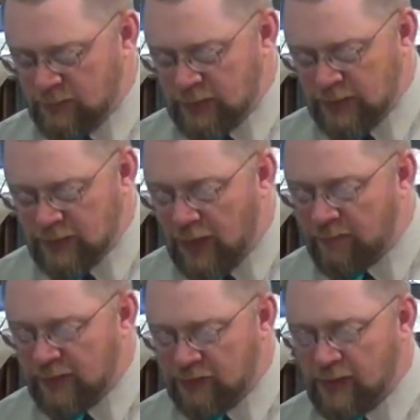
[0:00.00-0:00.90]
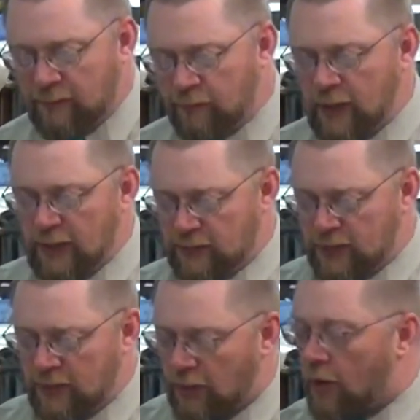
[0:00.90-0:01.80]
He's obviously afraid. It
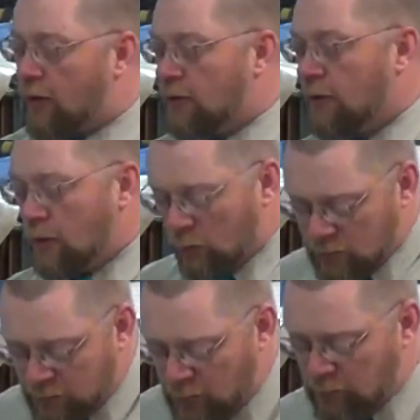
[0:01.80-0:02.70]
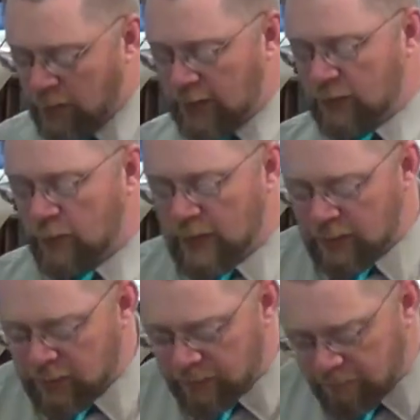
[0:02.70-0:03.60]
said their heart was moved like the wind.